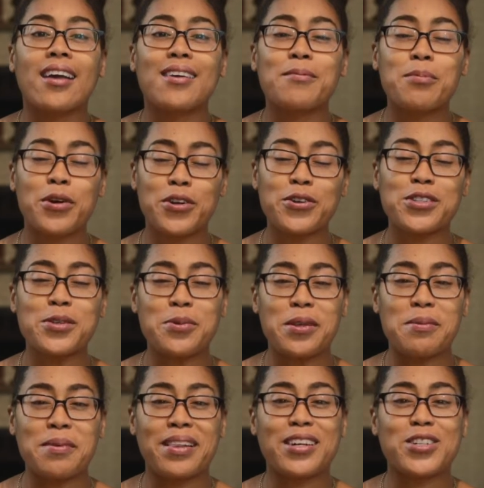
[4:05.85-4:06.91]
produce it with
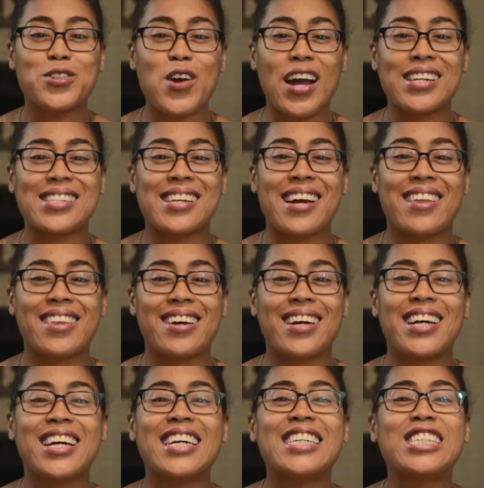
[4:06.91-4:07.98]
me. Let's try it together.
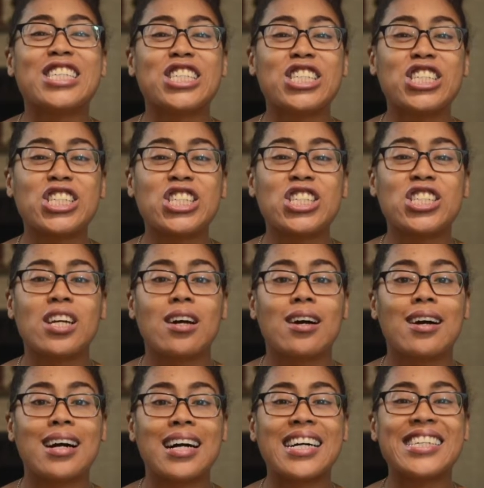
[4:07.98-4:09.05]
Sh,
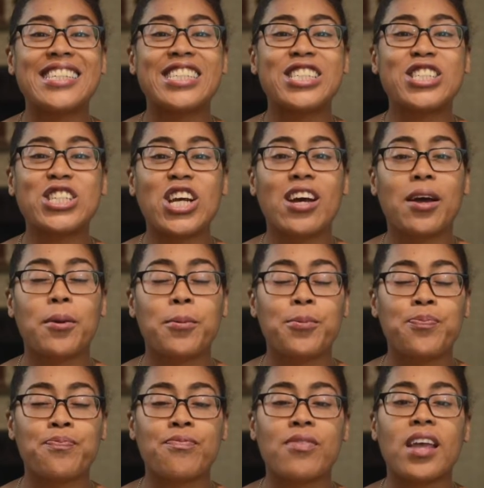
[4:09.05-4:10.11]
ch.
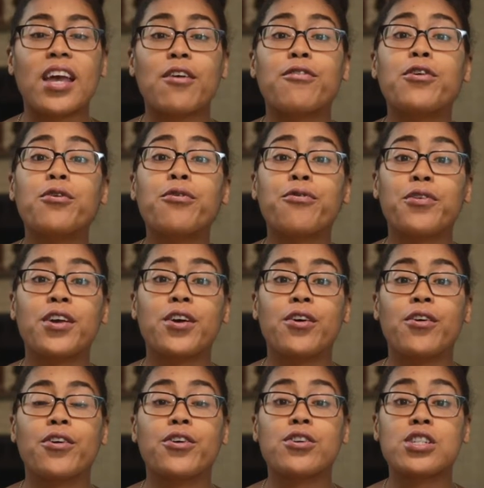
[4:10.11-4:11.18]
If you
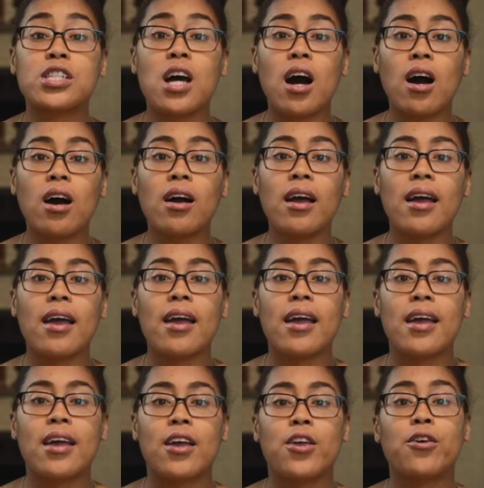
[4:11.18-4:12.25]
feel your tongue,
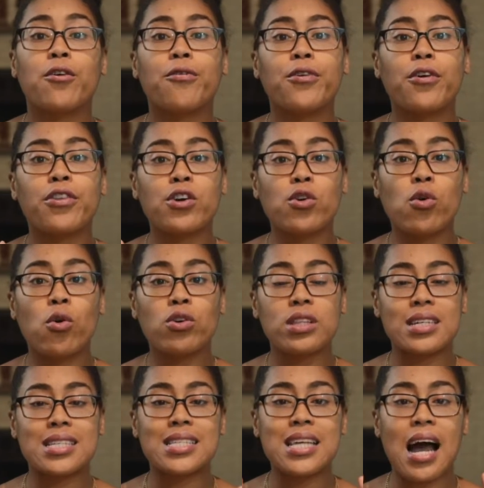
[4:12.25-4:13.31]
you'll feel the
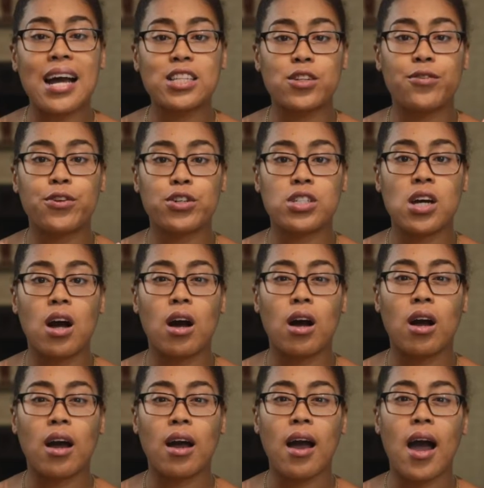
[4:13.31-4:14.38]
sides of your
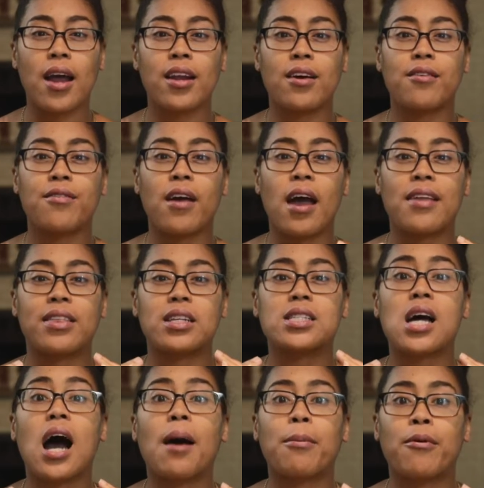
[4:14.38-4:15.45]
tongue kind of at the
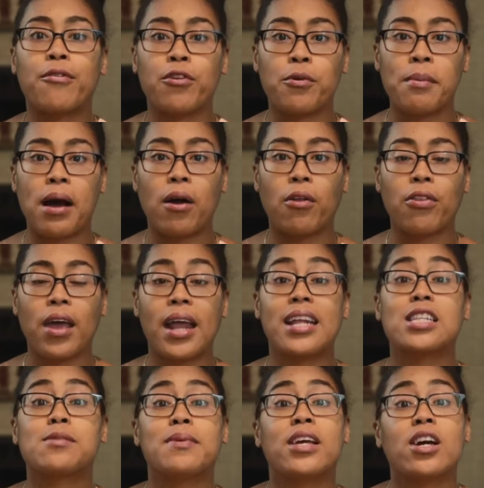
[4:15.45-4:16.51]
top of your mouth. And it's
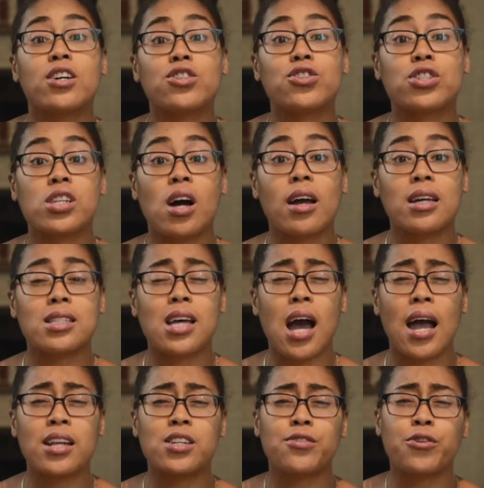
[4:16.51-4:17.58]
because your tongue is
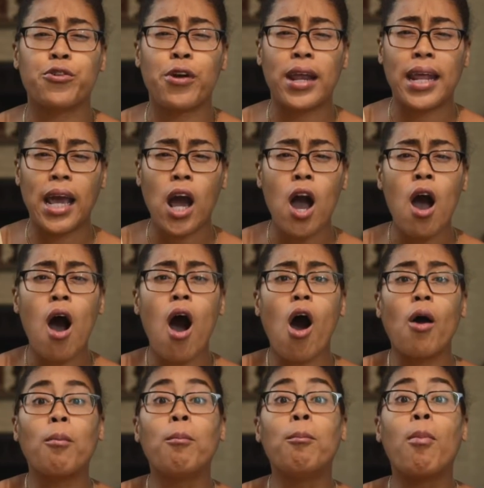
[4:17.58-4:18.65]
kind of creating a
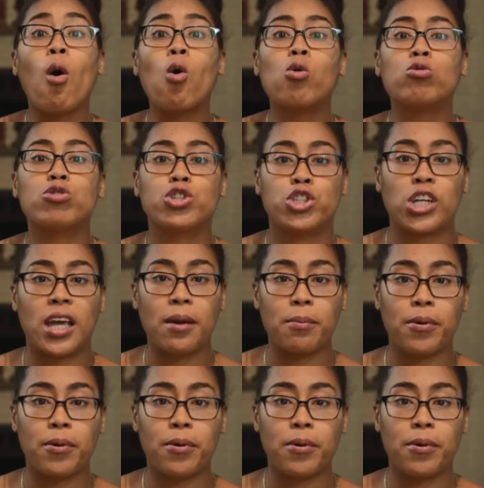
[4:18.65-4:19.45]
bowl shape.